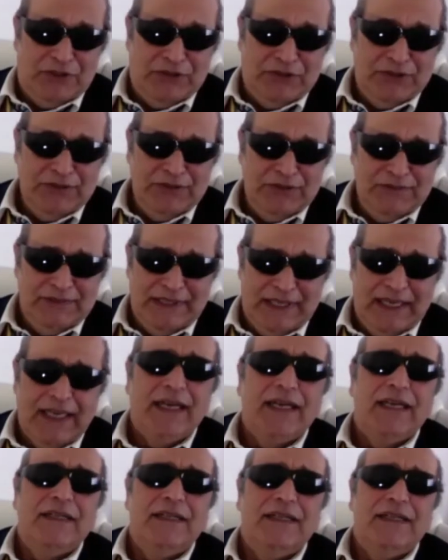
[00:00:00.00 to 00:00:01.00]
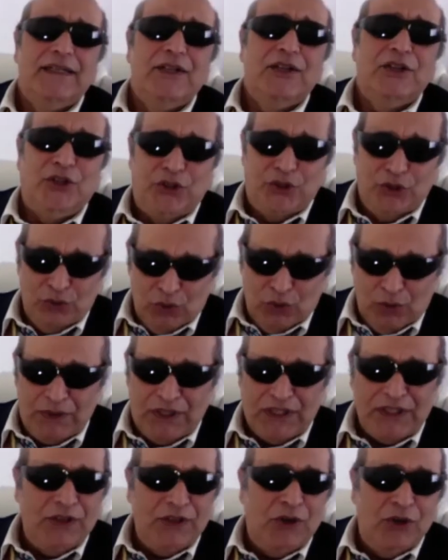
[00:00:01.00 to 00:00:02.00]
you. Okay. You will be
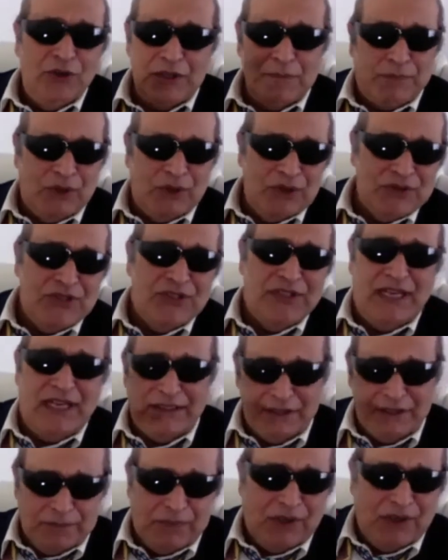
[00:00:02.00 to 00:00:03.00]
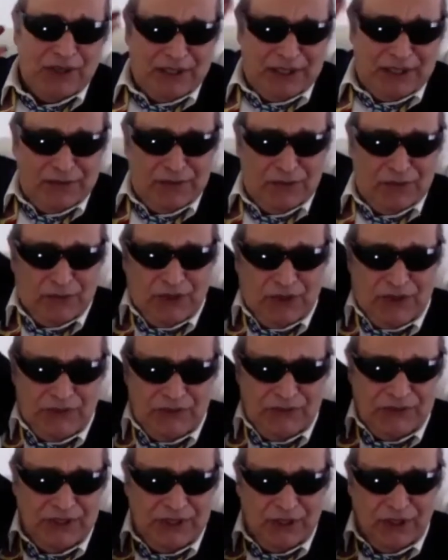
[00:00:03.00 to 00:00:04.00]
the only person at the party with,
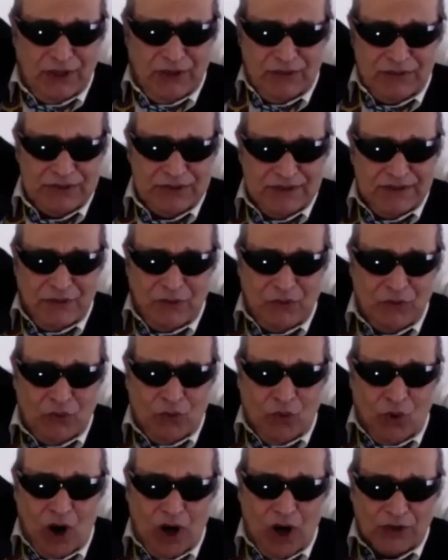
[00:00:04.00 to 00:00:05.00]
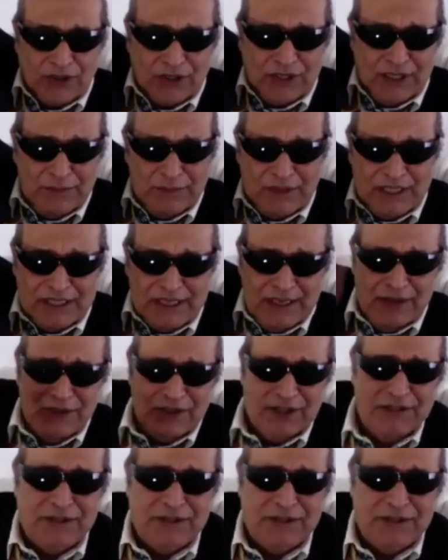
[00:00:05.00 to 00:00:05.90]
you know, water coming down on you.